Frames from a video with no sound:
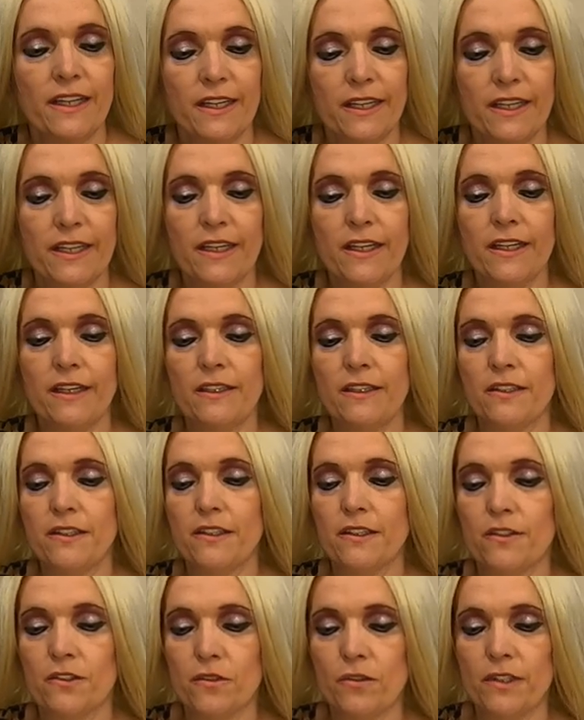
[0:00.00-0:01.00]
And
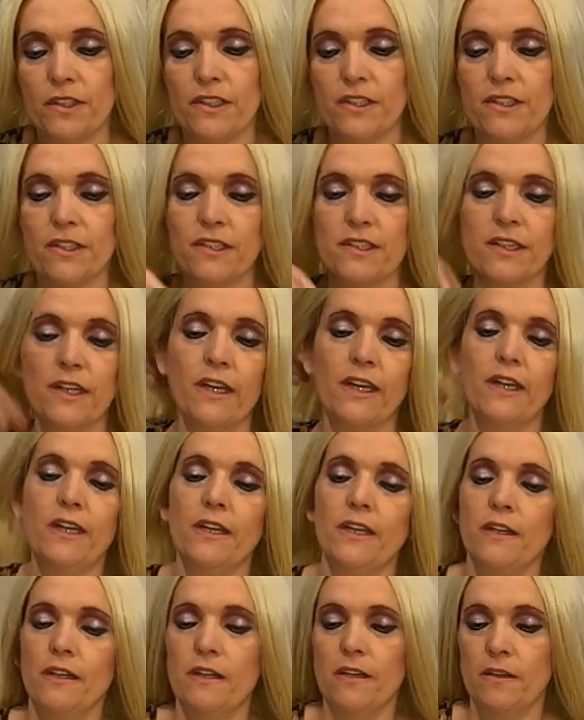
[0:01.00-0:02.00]
so this is
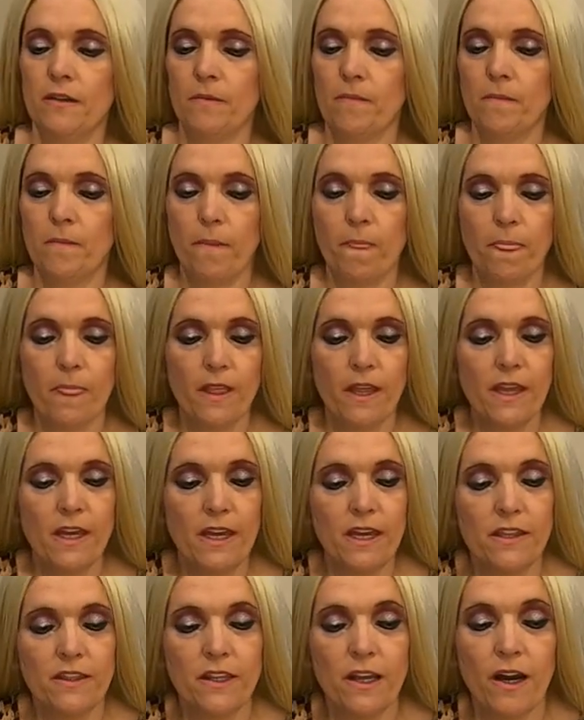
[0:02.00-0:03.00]
a,
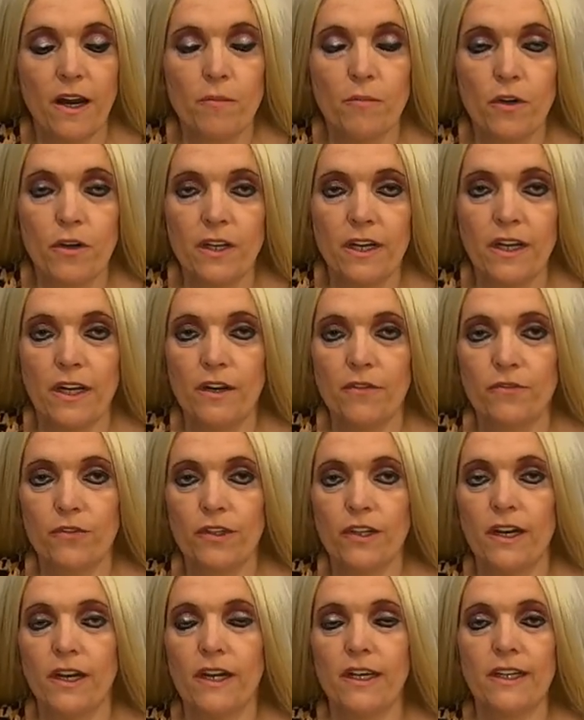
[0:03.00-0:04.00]
now I'm gonna have to
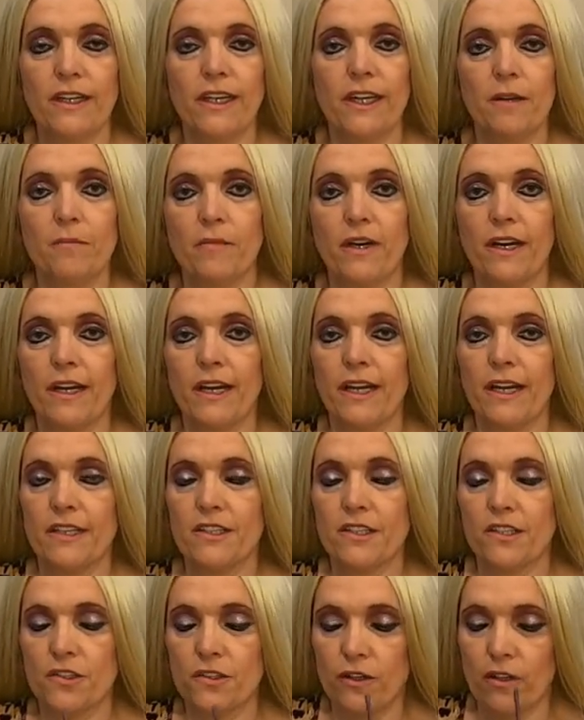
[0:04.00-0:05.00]
kind of get my
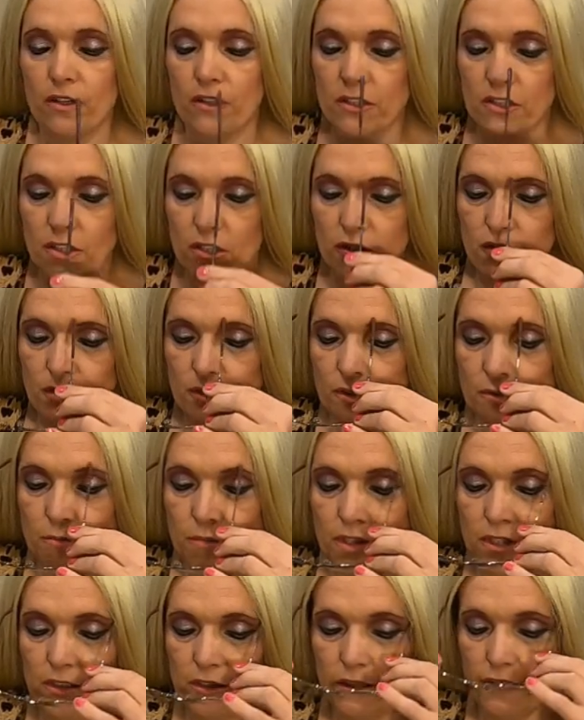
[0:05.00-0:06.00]
glasses on just to
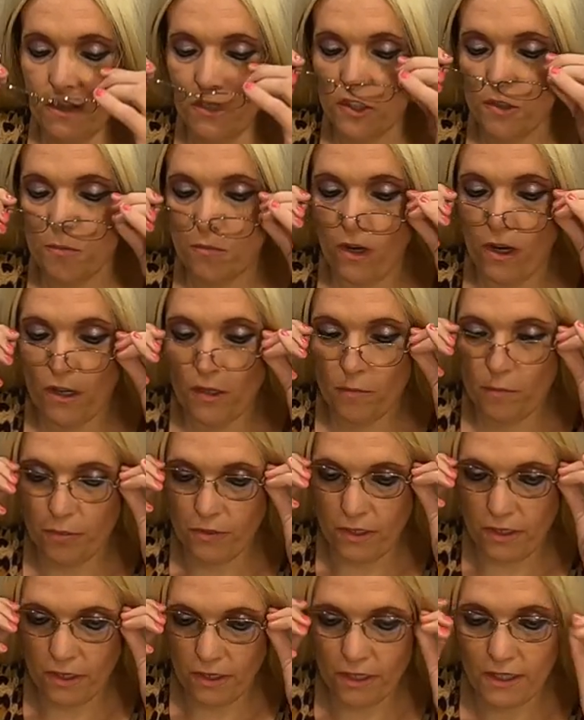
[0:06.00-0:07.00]
read the small
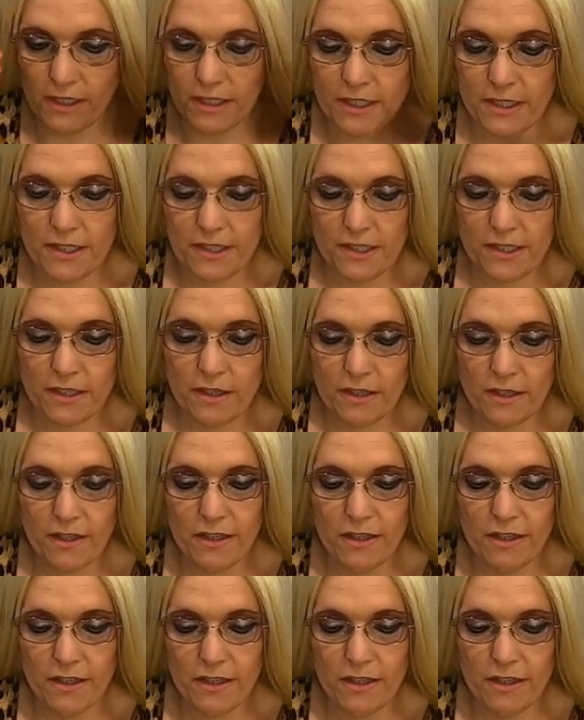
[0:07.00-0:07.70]
print on this.